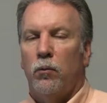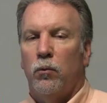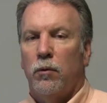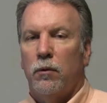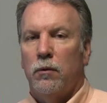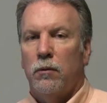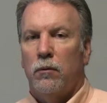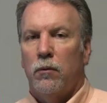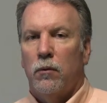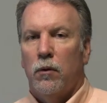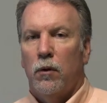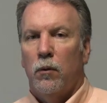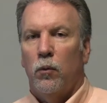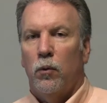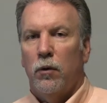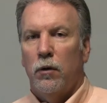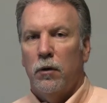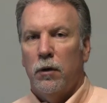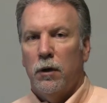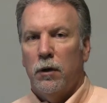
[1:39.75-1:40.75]

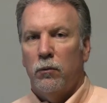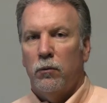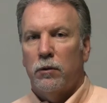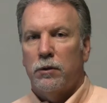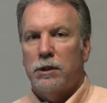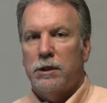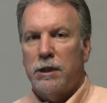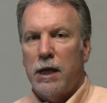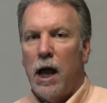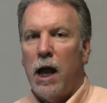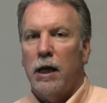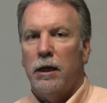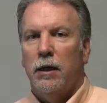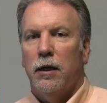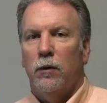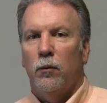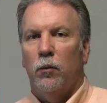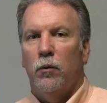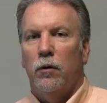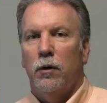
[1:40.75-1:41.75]
We're
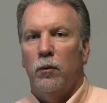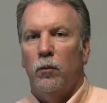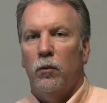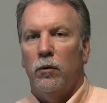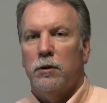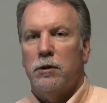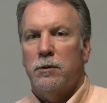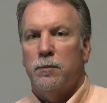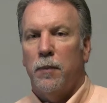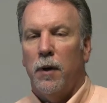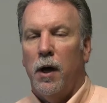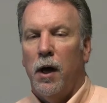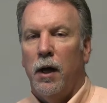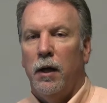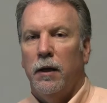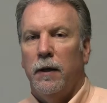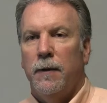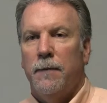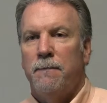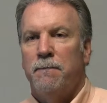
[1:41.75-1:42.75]
stagnant, we're in one
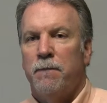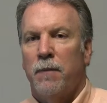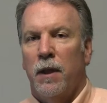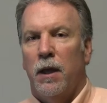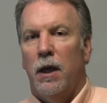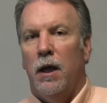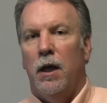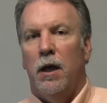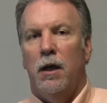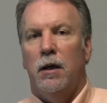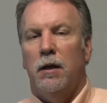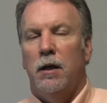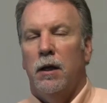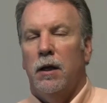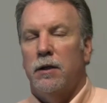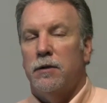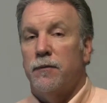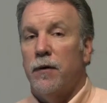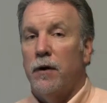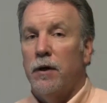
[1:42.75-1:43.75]
spot. And
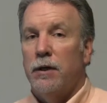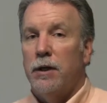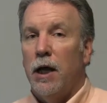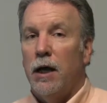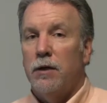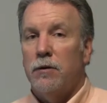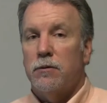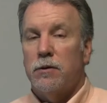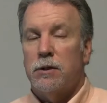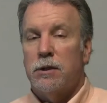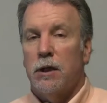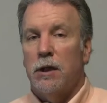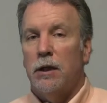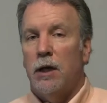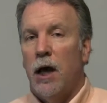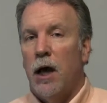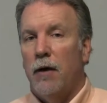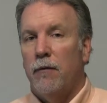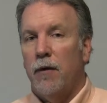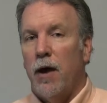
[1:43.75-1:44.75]
it's a very dangerous
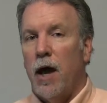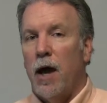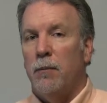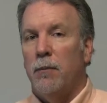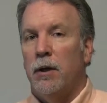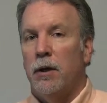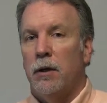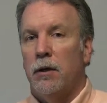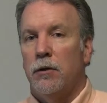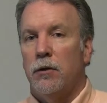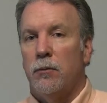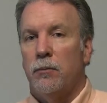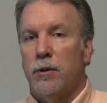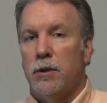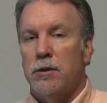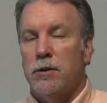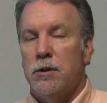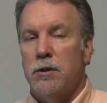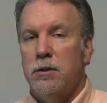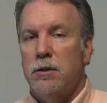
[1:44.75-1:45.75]
thing to have happening in your
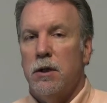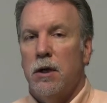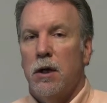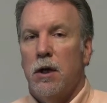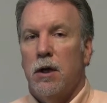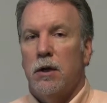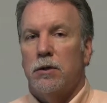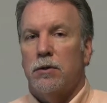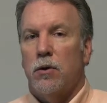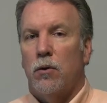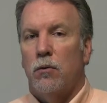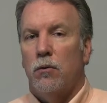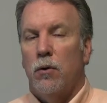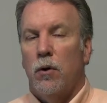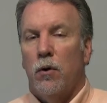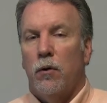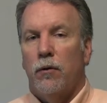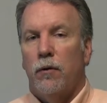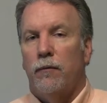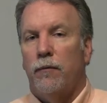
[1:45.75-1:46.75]
business.
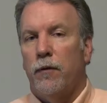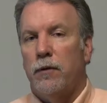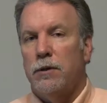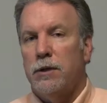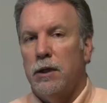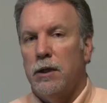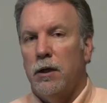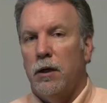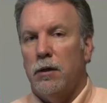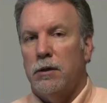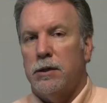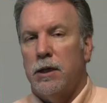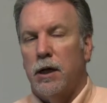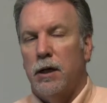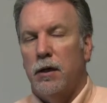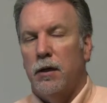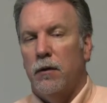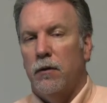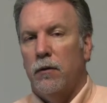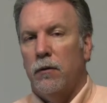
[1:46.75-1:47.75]
So the first thing that I'll
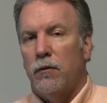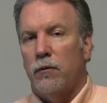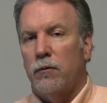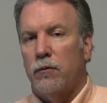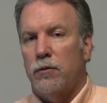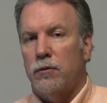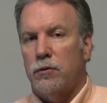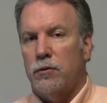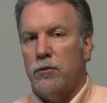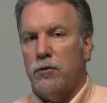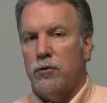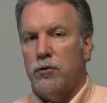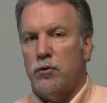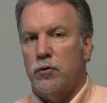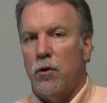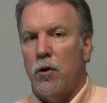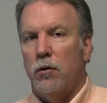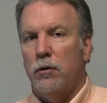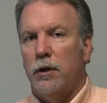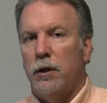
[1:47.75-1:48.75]
tell you through
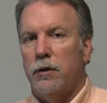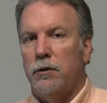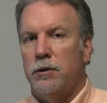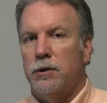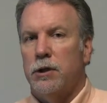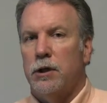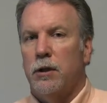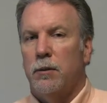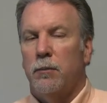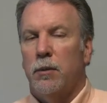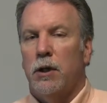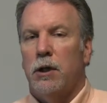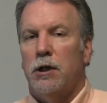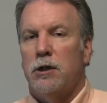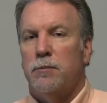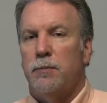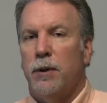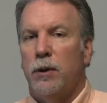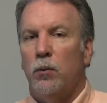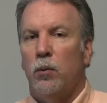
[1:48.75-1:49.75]
strong leadership
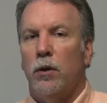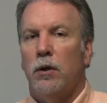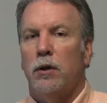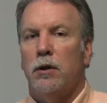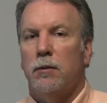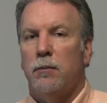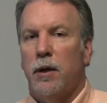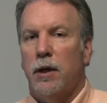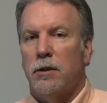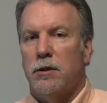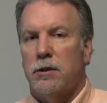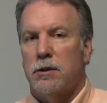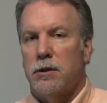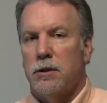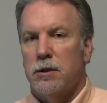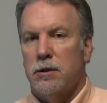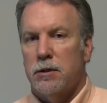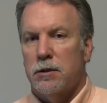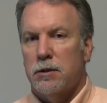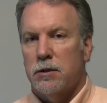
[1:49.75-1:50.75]
is be willing to make
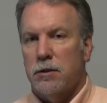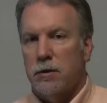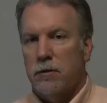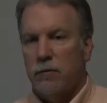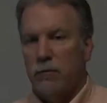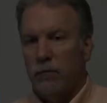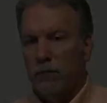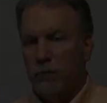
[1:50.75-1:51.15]
decisions.